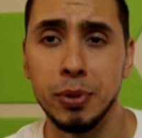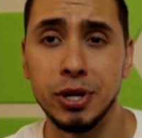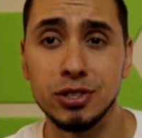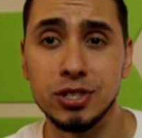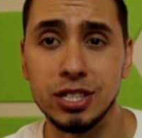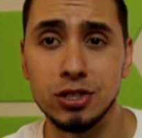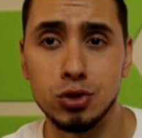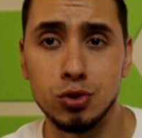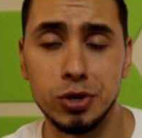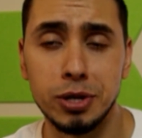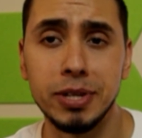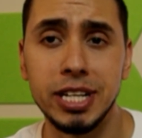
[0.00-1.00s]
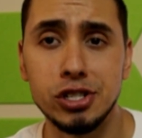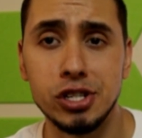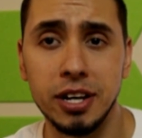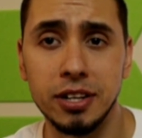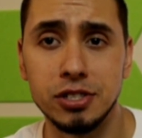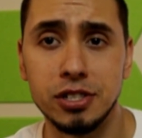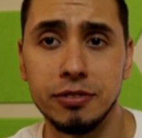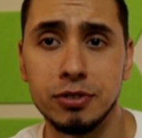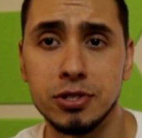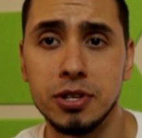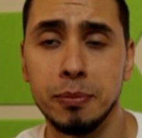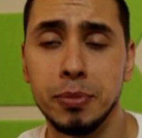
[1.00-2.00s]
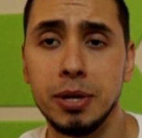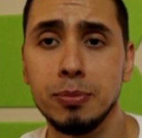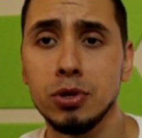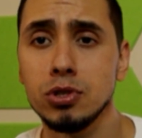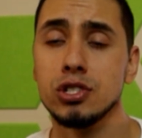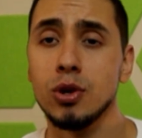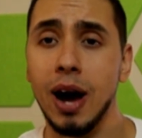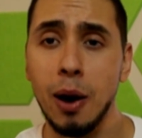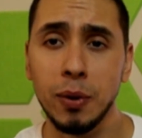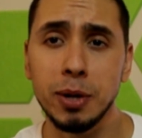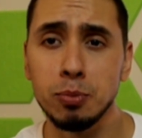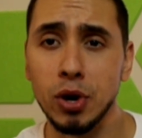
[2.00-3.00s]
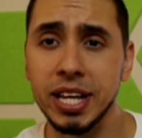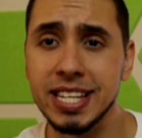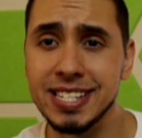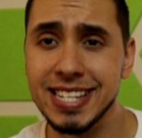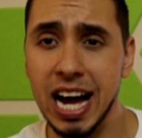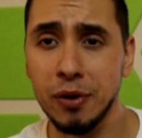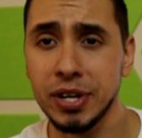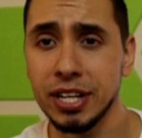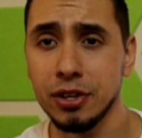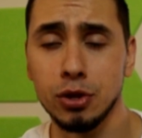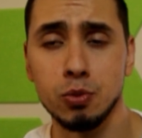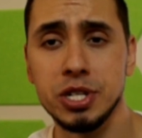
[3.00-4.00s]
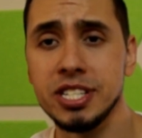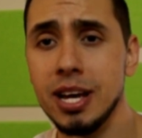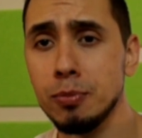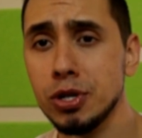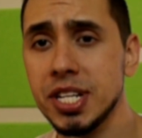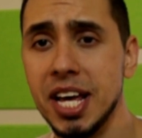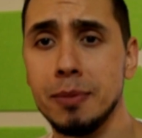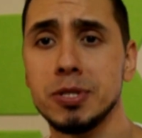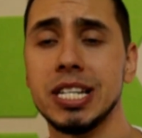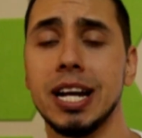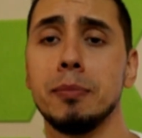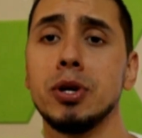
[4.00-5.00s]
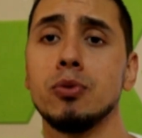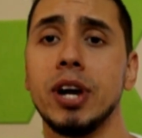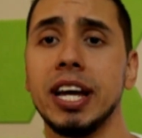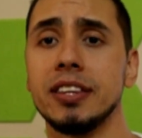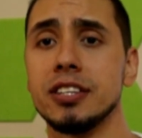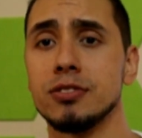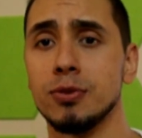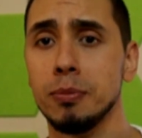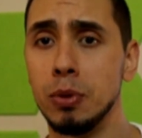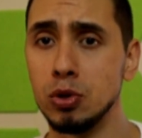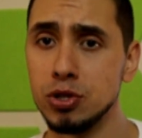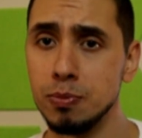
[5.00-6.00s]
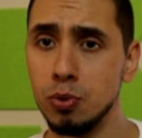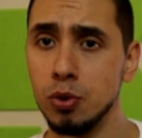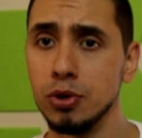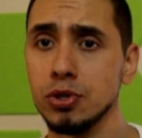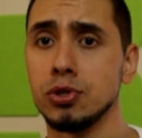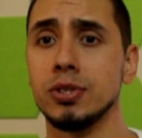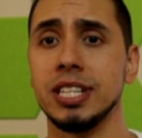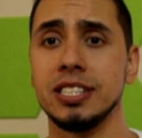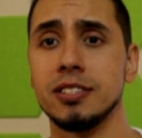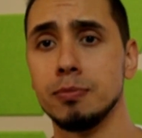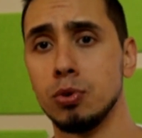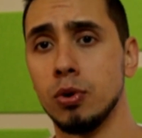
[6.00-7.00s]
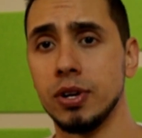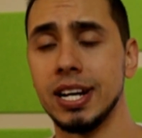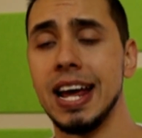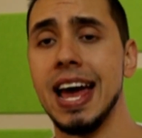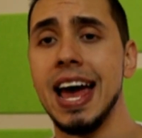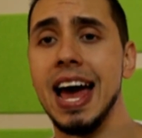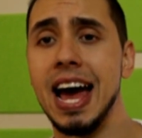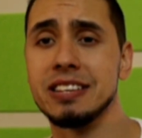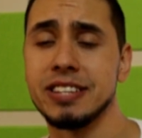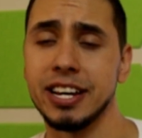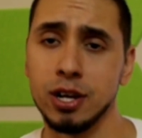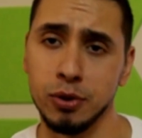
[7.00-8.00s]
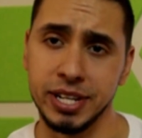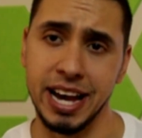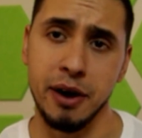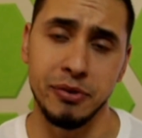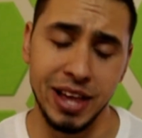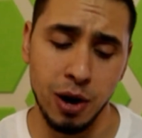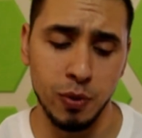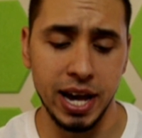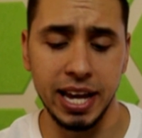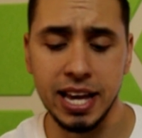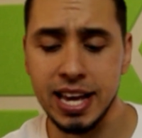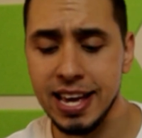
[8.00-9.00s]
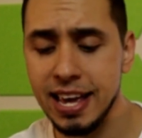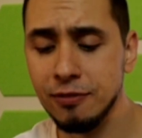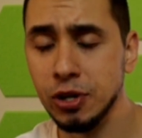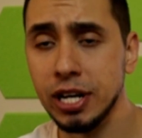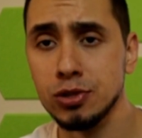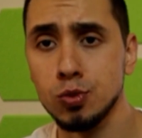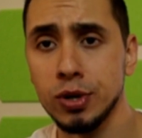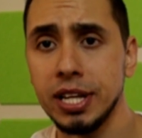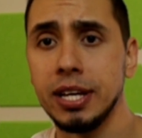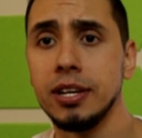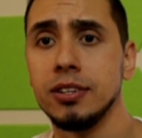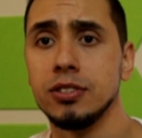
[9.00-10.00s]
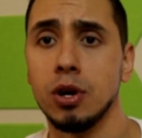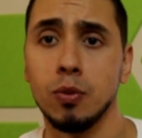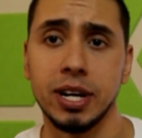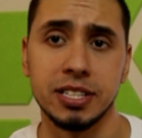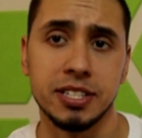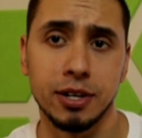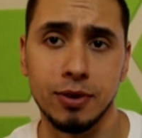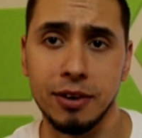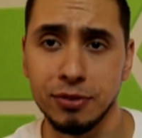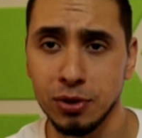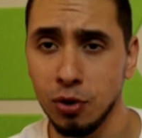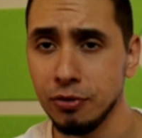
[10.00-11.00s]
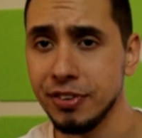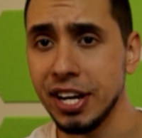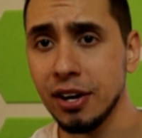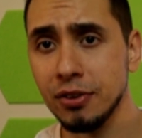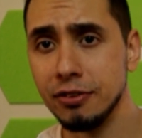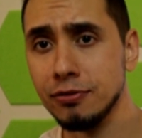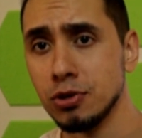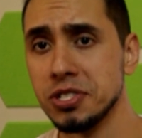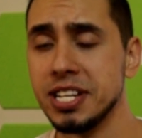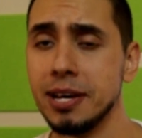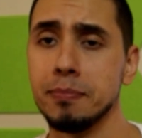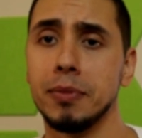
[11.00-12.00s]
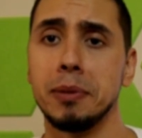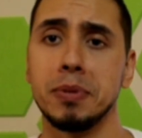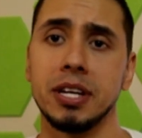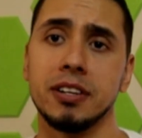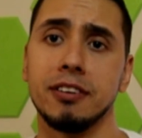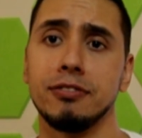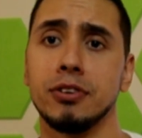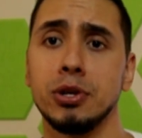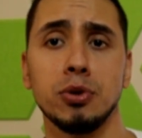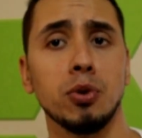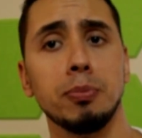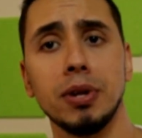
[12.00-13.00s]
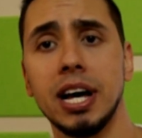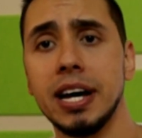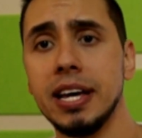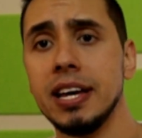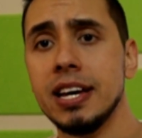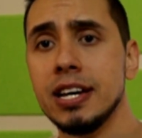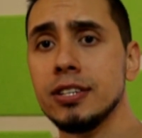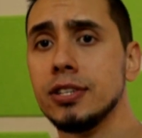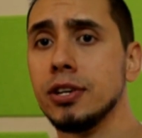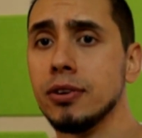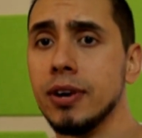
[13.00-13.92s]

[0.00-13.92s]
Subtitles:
but it's extremely challenging for some people. So I want to break this down into three separate tips, and I'm going to rank this from most important to least important as I go down. That way, if you guys really don't want to stick around for the whole video, the first tip might be enough for you to apply to